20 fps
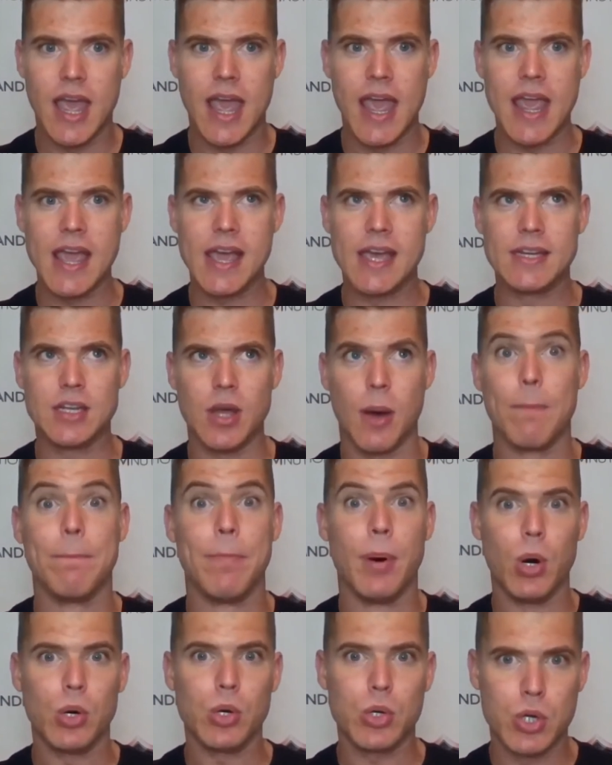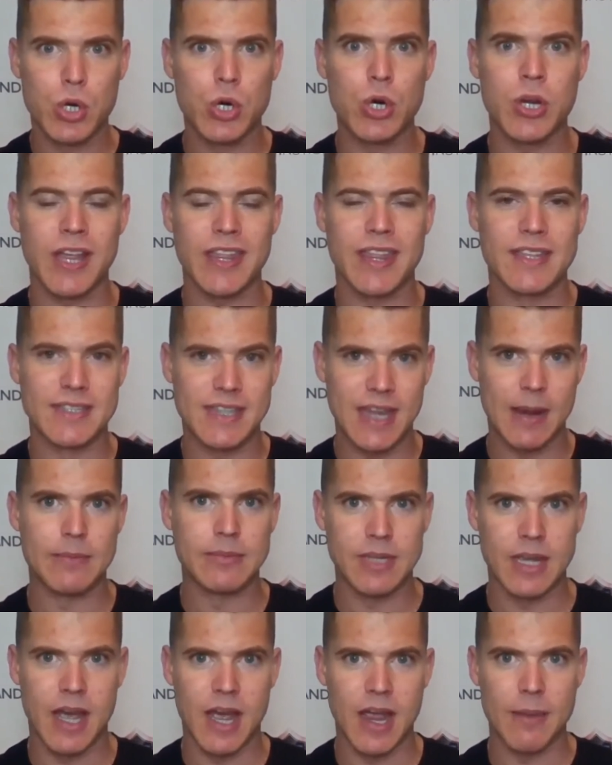and bulk cook at the same
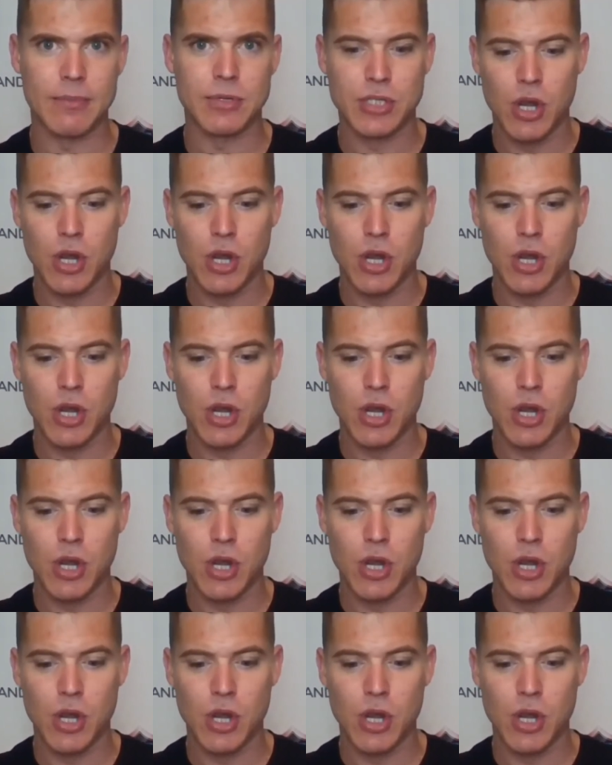time.